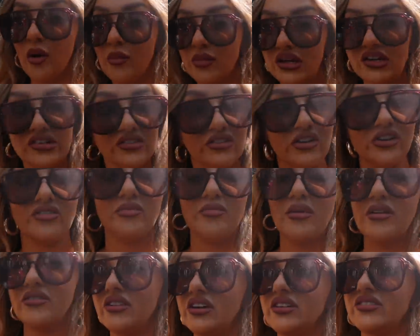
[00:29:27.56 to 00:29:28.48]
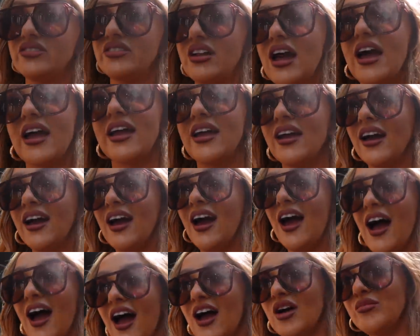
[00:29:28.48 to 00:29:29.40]
got blisters on my feet today.
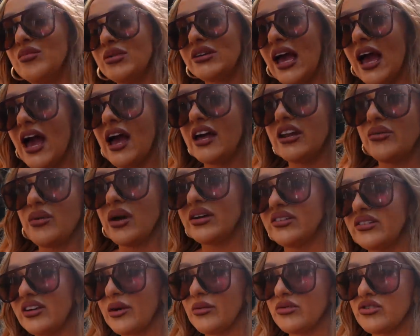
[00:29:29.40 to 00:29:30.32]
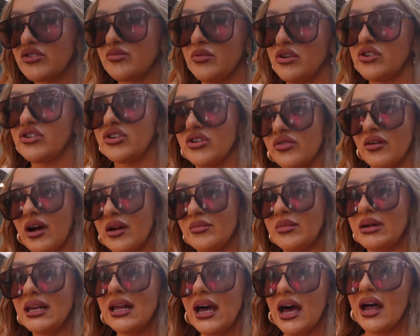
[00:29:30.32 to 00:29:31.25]
Um, but yeah, anyway, today we're just mooching around
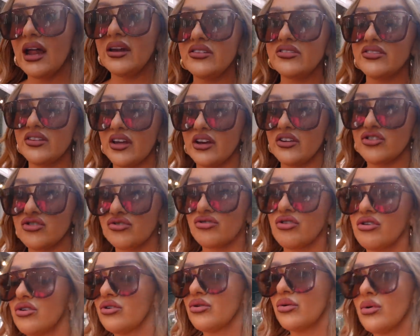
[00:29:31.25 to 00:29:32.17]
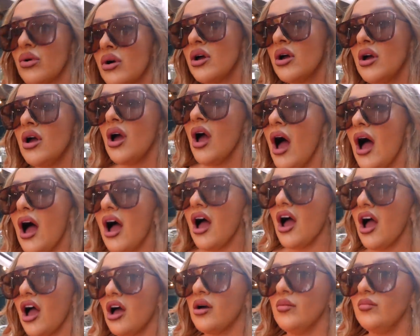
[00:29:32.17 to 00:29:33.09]
Milan, Central.
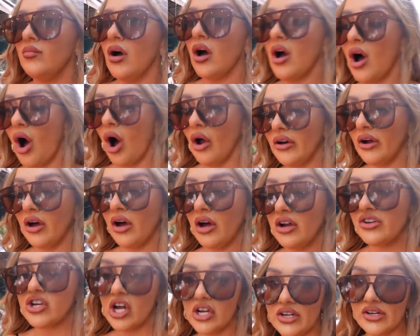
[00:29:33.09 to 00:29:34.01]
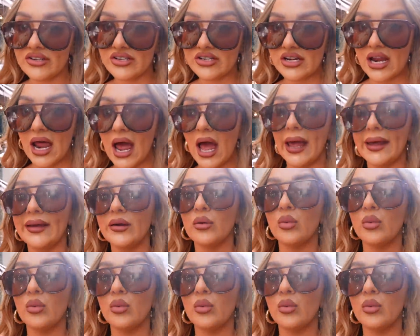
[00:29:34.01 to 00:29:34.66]
Um, on our agenda today,